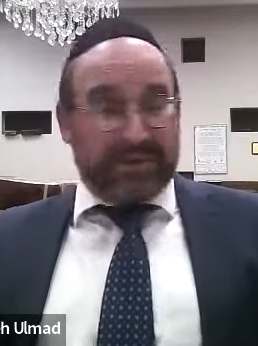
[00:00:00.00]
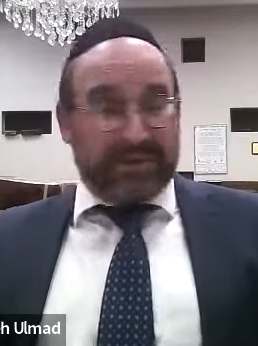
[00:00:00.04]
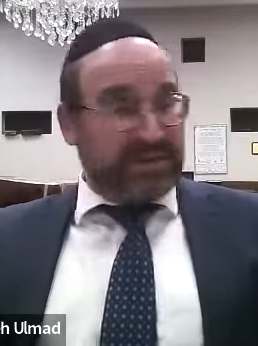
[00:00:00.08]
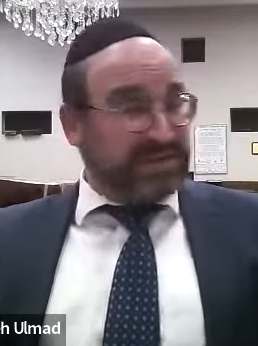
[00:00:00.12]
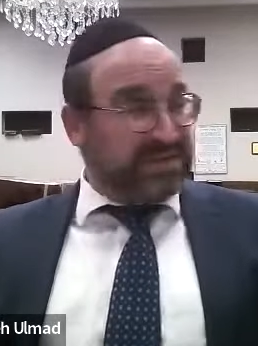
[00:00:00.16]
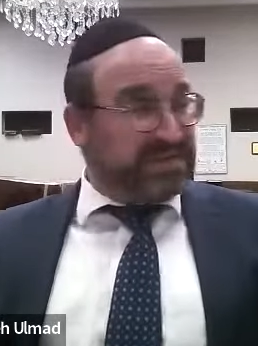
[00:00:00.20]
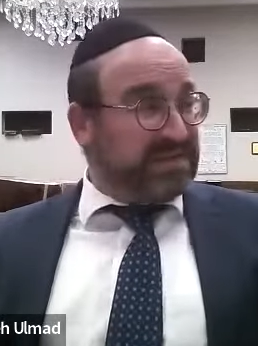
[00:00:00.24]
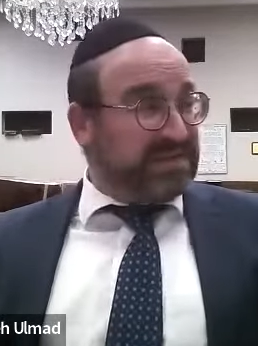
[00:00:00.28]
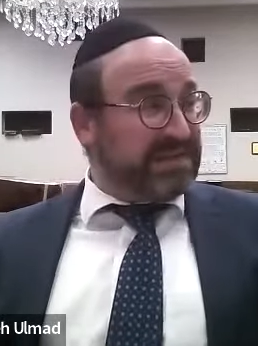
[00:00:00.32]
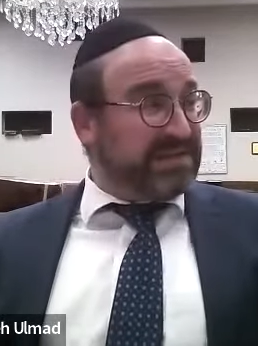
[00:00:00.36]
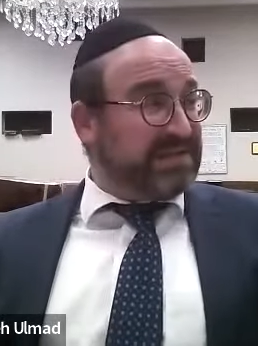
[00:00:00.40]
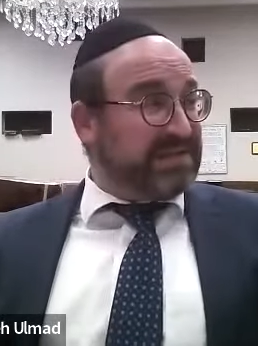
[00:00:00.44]

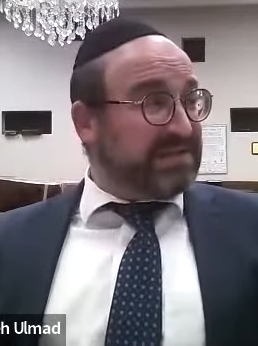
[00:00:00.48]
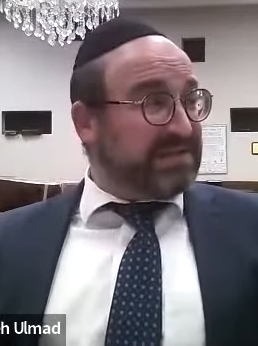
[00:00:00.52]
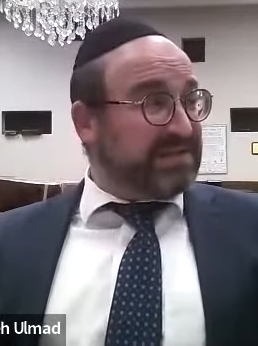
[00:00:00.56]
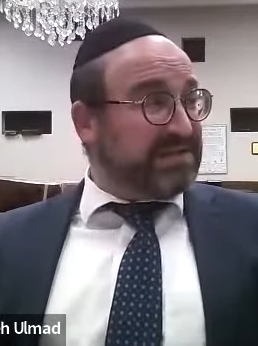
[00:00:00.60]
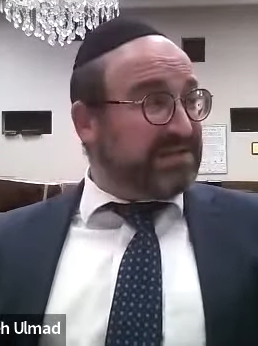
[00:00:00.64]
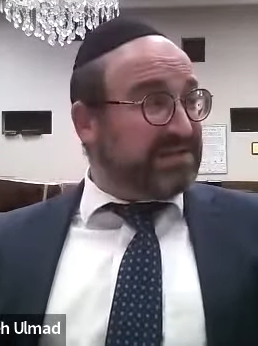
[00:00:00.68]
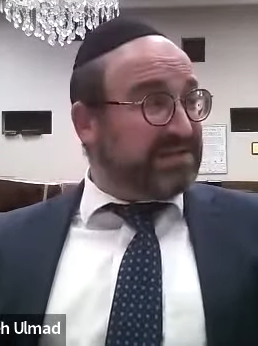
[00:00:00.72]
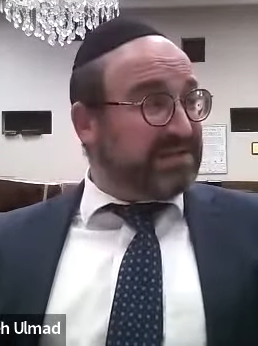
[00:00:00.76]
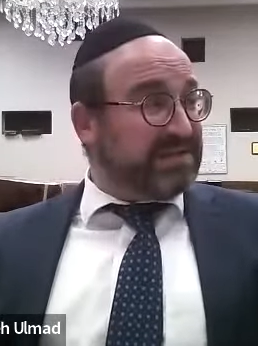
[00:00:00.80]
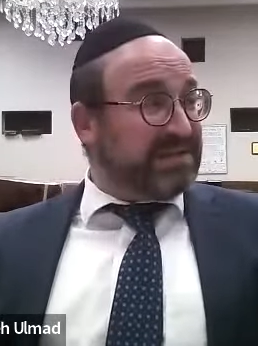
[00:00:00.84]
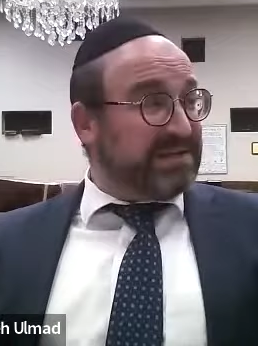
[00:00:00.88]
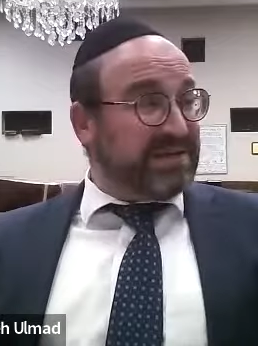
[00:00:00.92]
our
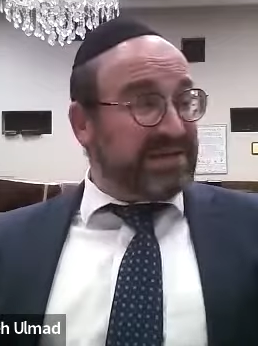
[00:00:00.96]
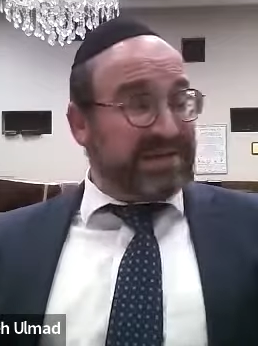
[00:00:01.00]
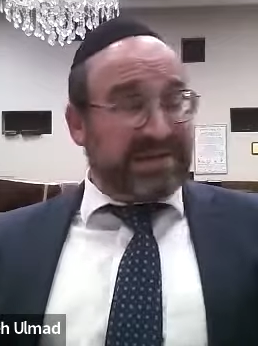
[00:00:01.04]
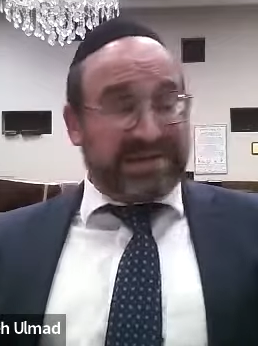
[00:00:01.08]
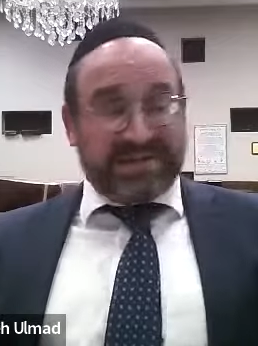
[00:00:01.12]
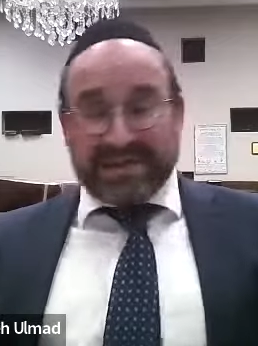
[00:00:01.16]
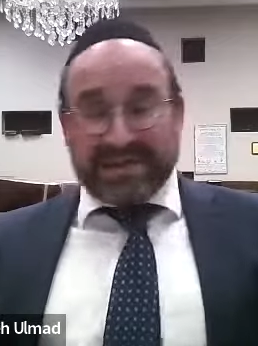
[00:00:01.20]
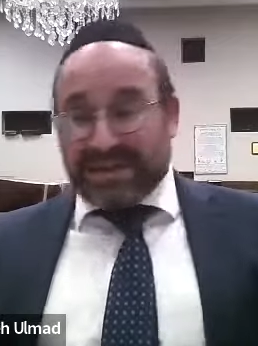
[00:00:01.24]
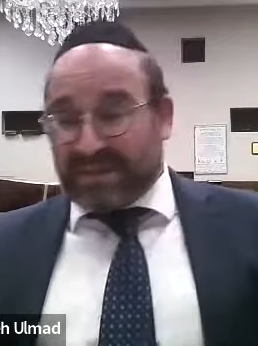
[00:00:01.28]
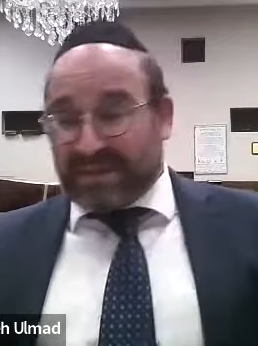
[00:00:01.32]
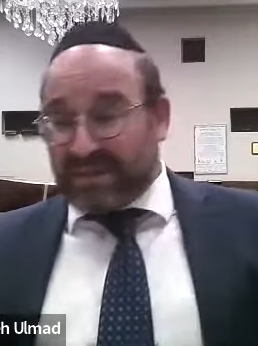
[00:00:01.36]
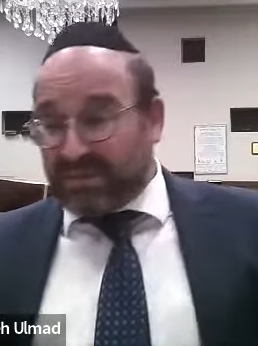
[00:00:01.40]
genes,
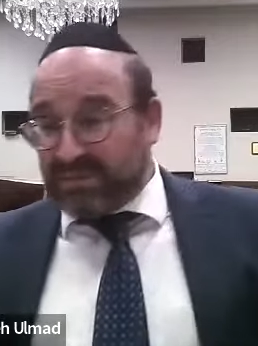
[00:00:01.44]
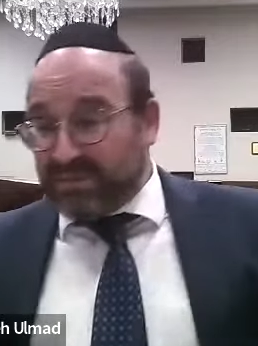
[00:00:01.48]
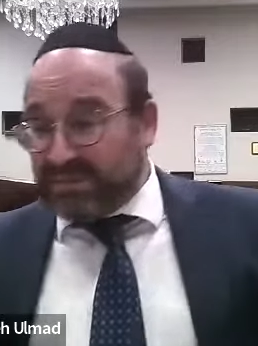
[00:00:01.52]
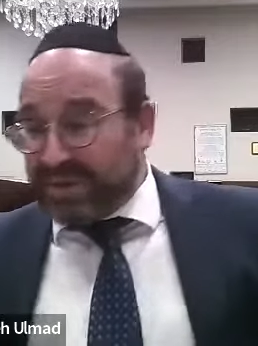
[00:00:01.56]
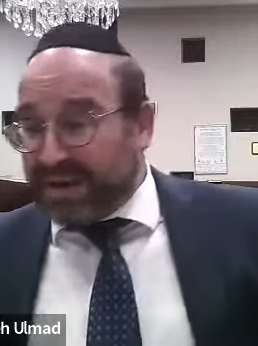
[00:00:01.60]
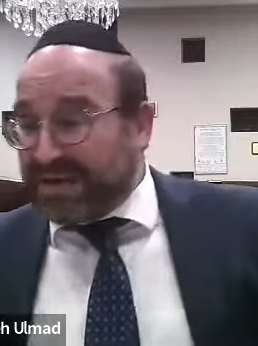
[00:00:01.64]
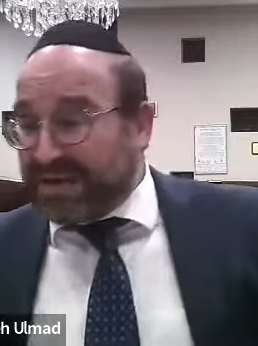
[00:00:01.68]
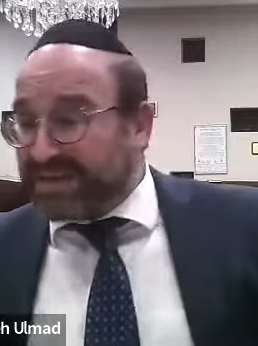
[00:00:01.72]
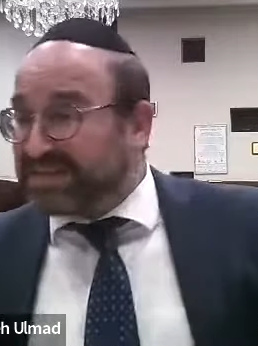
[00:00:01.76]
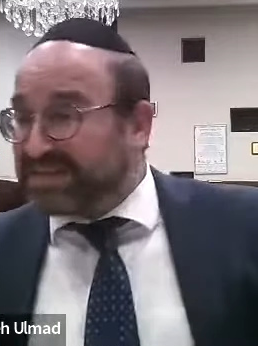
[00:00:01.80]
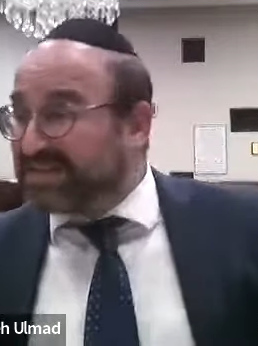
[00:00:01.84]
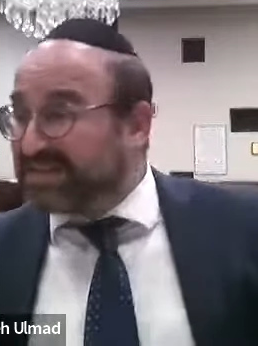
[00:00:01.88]
that he
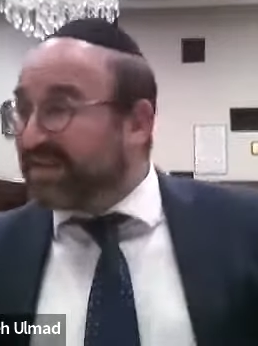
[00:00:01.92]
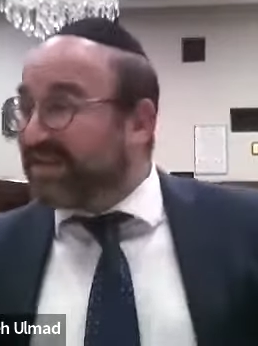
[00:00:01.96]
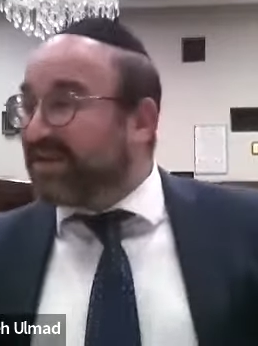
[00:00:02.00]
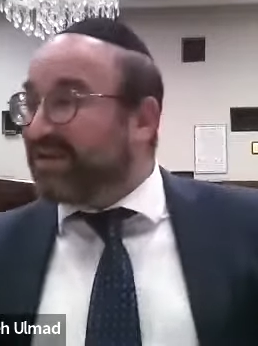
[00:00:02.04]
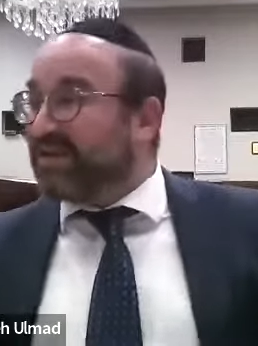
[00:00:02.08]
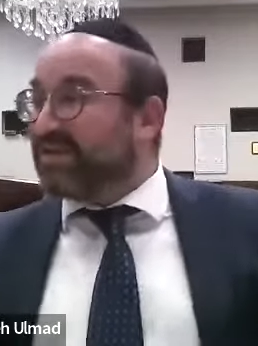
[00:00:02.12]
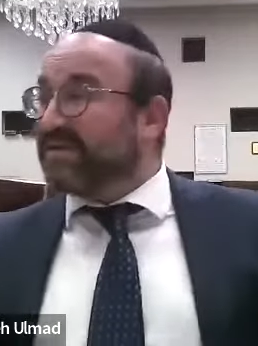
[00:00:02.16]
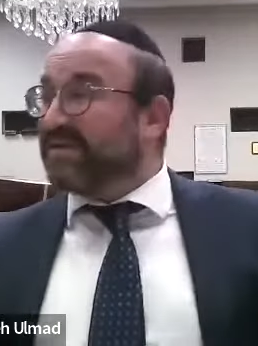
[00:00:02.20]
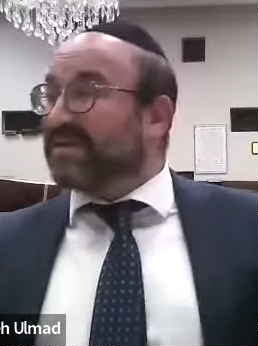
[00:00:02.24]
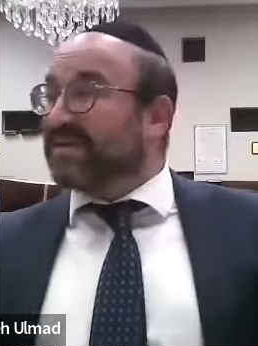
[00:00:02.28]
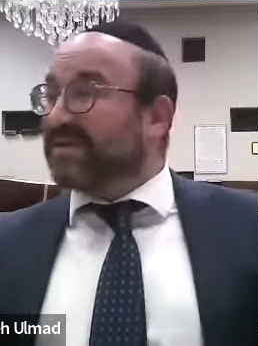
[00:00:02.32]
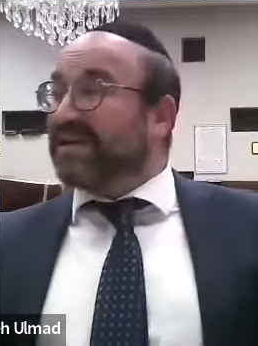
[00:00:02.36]
would pass that
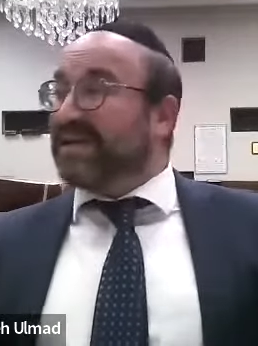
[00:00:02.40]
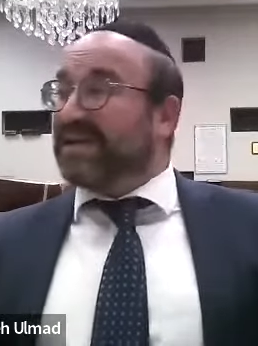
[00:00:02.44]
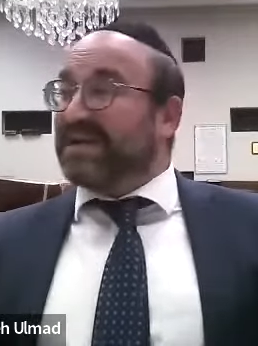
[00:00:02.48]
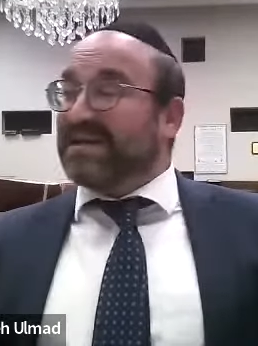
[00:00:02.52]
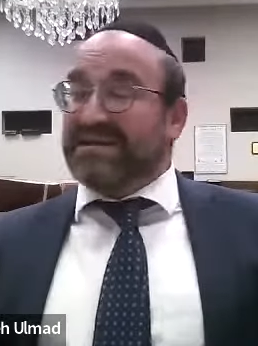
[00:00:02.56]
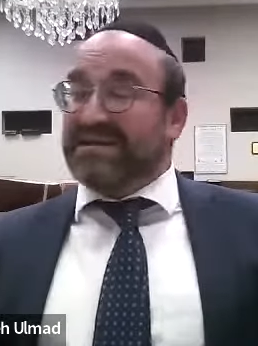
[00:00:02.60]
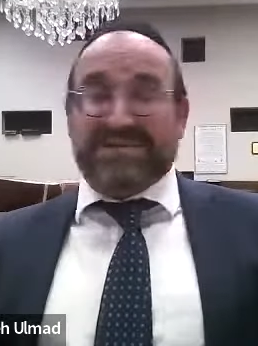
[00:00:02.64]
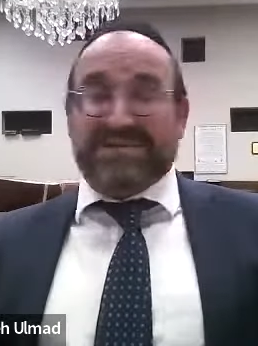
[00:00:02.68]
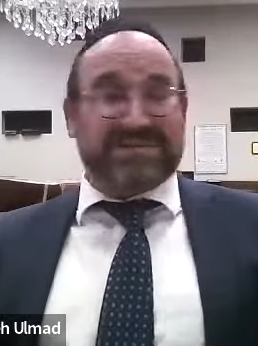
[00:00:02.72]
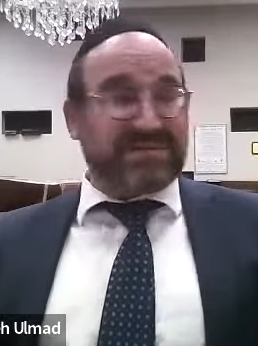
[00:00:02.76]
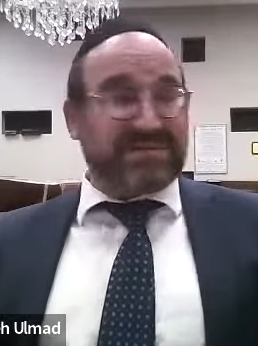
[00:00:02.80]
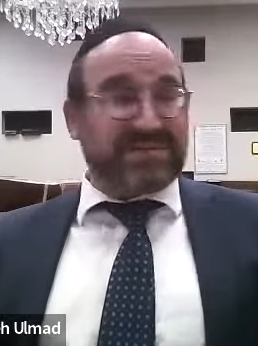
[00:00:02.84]
on to
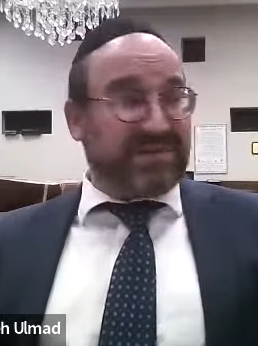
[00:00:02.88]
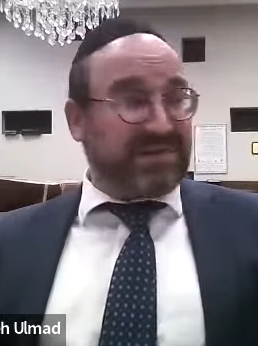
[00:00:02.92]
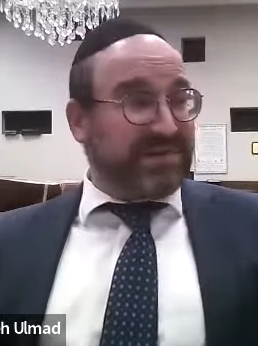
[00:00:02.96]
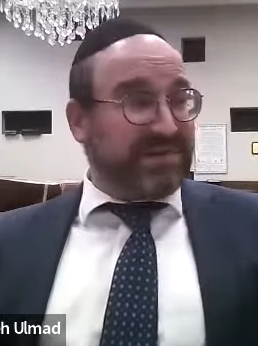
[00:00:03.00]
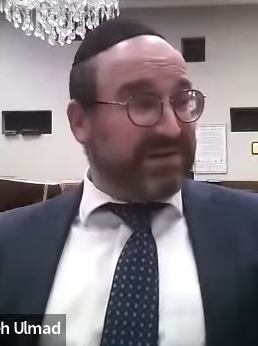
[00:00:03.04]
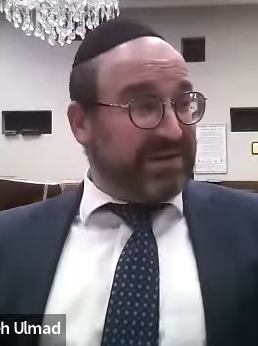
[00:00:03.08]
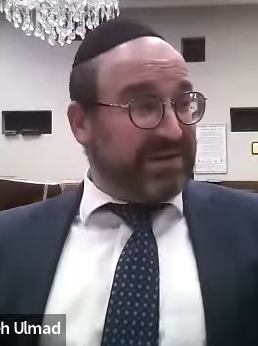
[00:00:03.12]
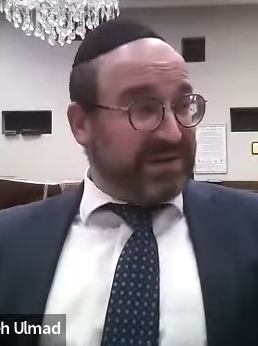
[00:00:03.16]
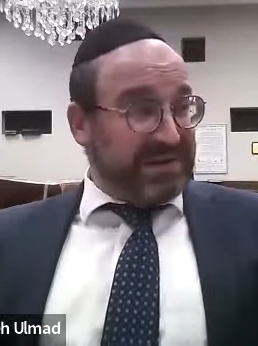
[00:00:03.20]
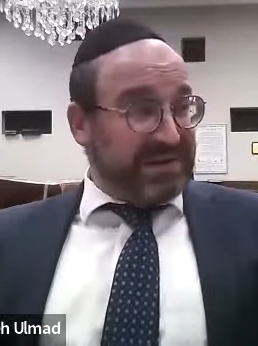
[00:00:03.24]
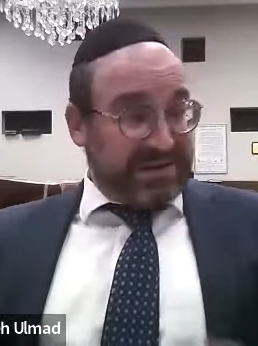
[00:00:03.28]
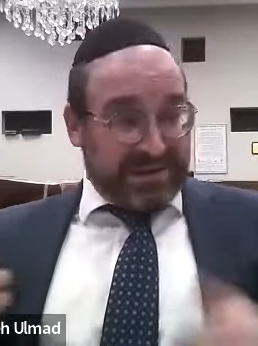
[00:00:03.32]
Klal
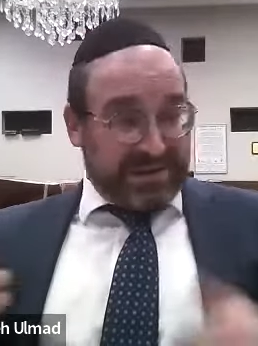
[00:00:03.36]
Yisrael.